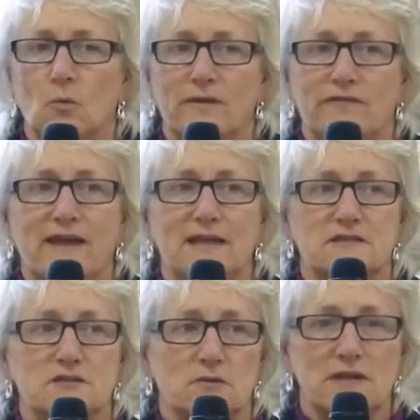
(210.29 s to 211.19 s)
We've
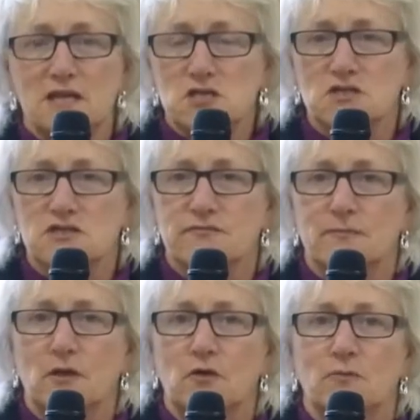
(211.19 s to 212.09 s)
had donations
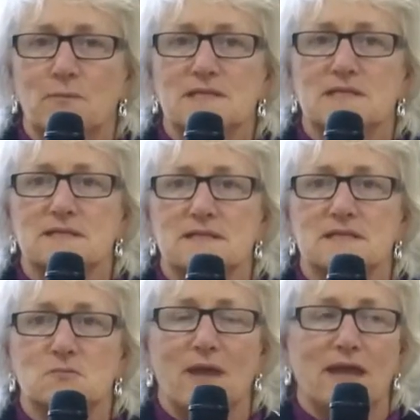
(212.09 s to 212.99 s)
from local businesses.